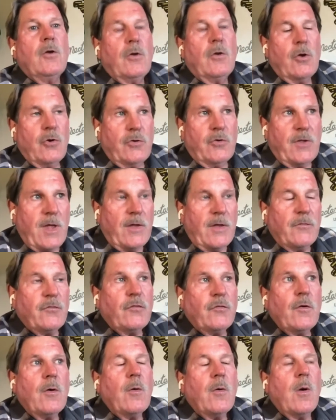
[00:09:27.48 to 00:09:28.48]
Okay,
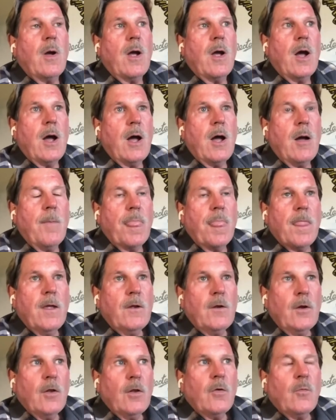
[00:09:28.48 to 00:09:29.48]
so
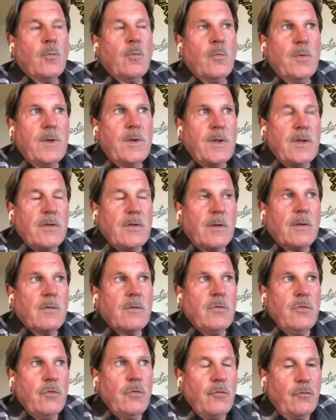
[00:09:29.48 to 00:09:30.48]
we
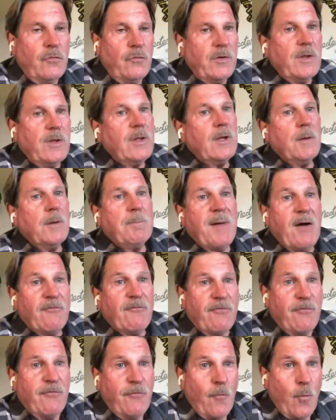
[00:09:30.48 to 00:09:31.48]
usually get
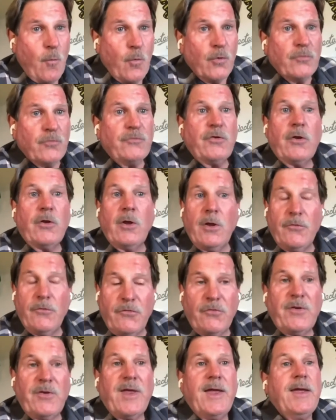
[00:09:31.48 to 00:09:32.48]
about 4 tons
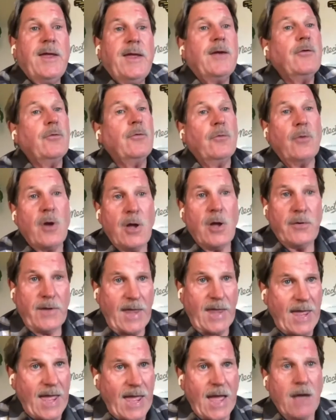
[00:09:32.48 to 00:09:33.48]
an acre on
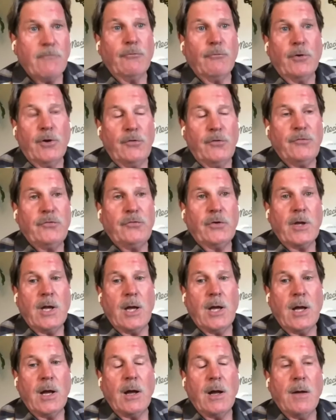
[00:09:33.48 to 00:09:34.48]
average,
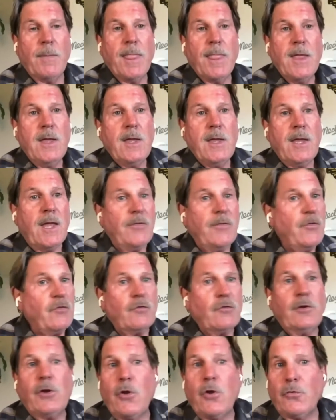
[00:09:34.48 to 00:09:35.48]
and this
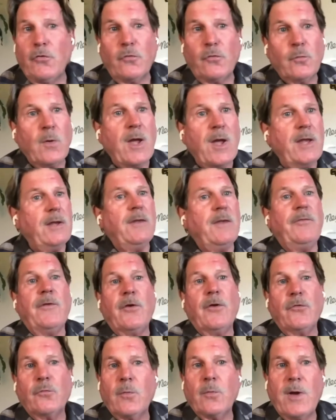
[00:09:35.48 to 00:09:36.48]
clone is right in there.
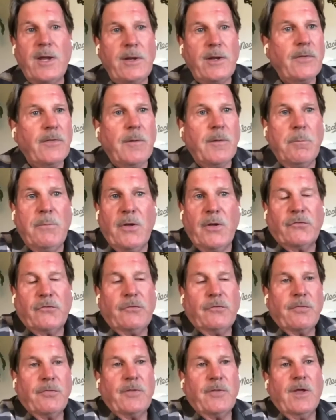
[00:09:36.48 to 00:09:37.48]
It's right in the mix
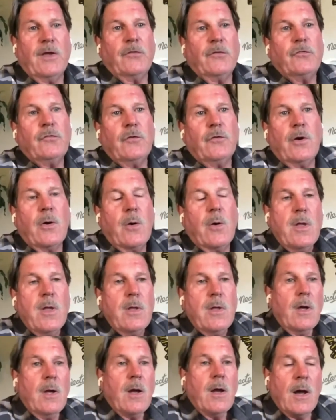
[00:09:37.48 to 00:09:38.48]
of things. So.
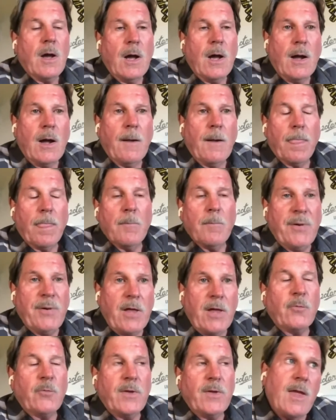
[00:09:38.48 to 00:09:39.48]

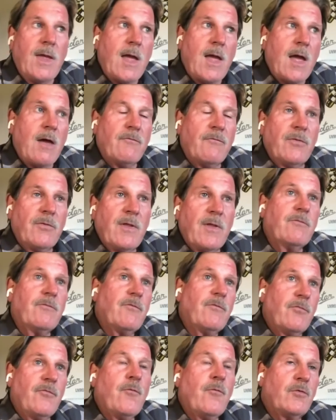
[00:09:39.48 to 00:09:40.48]
But we have
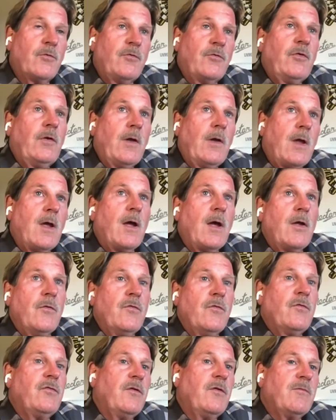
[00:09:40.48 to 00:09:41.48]
4
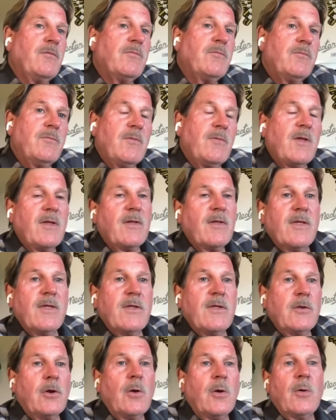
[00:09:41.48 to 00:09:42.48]
tons.
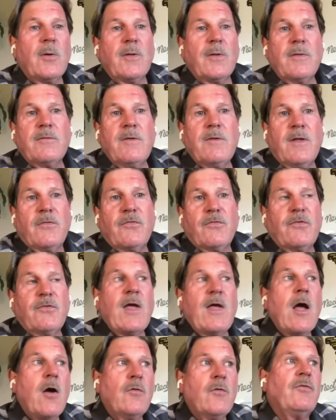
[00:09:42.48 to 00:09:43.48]
It
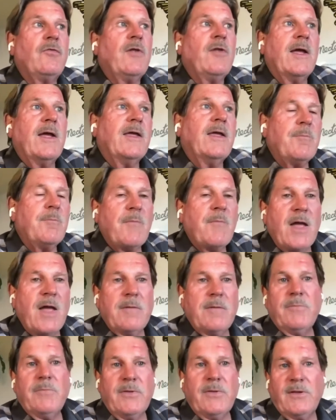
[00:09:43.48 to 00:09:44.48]
sounds like it
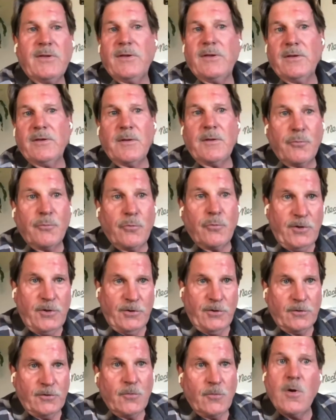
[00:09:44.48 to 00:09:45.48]
might be a pretty
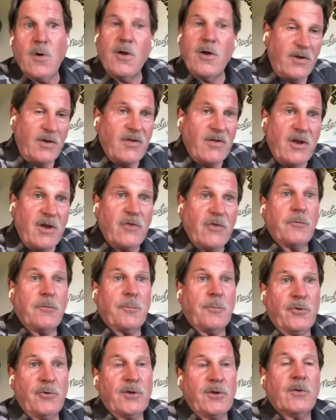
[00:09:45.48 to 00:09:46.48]
good quantity. It is a
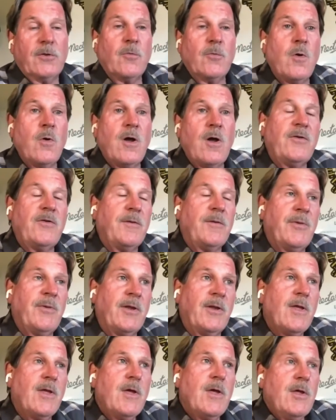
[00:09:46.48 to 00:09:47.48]
pretty good quantity,
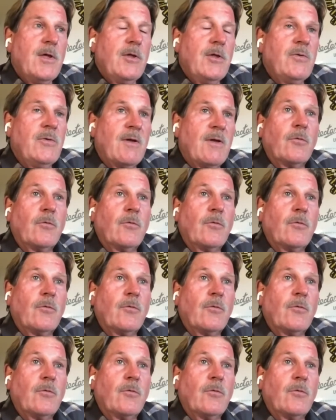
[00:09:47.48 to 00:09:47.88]
but you have